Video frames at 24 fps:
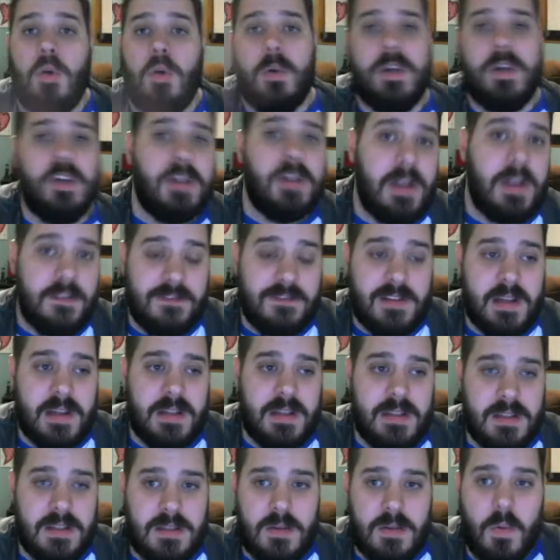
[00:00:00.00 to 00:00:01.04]
internet
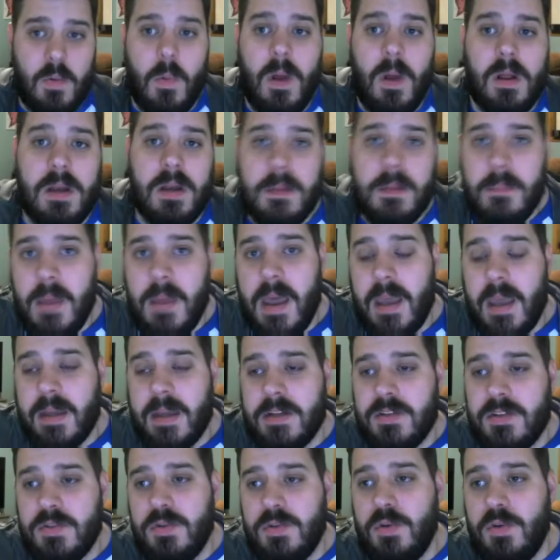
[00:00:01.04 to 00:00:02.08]
friends, welcome back
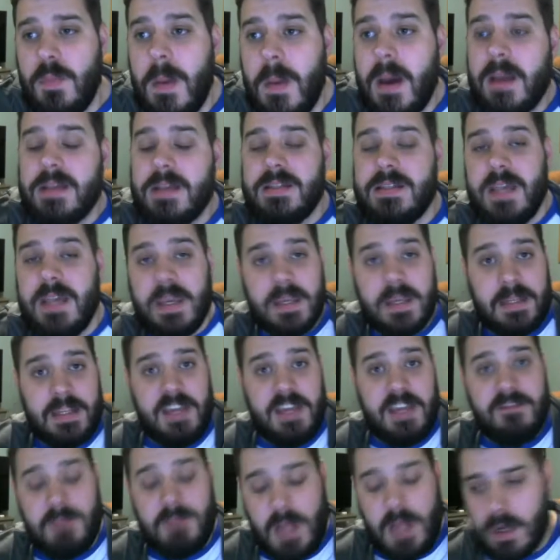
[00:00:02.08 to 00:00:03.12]
to my second
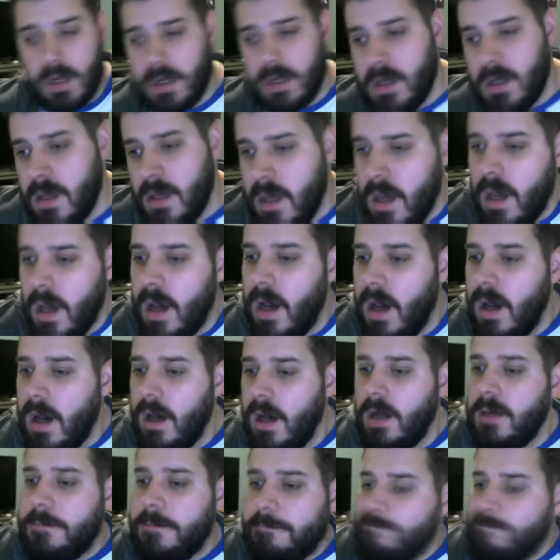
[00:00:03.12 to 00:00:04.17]
devblog.
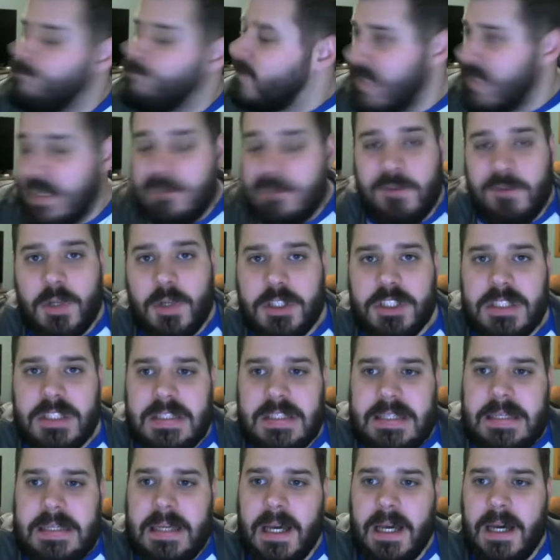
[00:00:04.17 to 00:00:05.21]

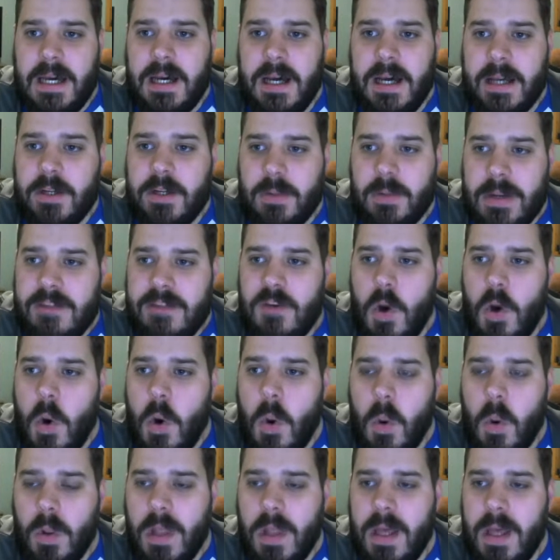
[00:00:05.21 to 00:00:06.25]
Unfortunately, I don't have a
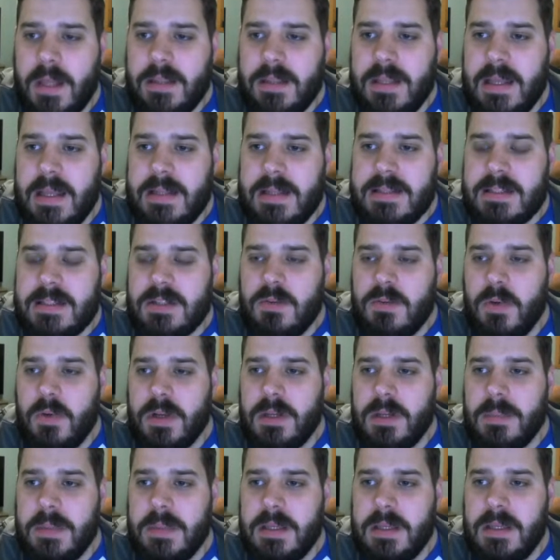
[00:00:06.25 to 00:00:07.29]
whole lot that's
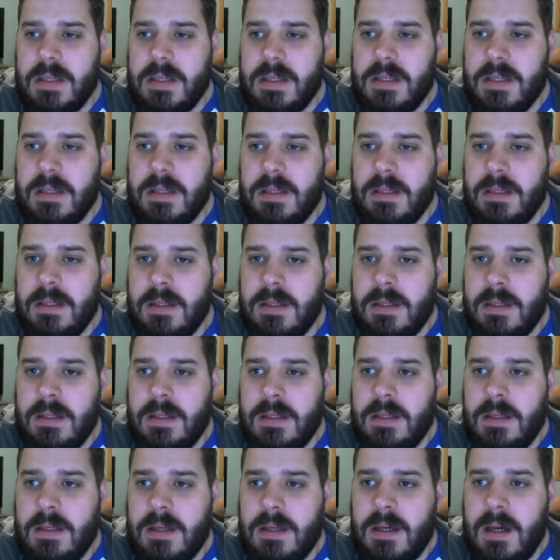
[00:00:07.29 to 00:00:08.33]
going to be,
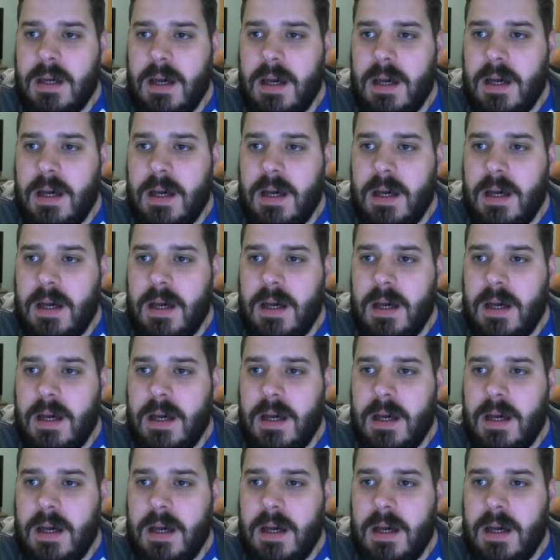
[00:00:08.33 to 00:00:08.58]
that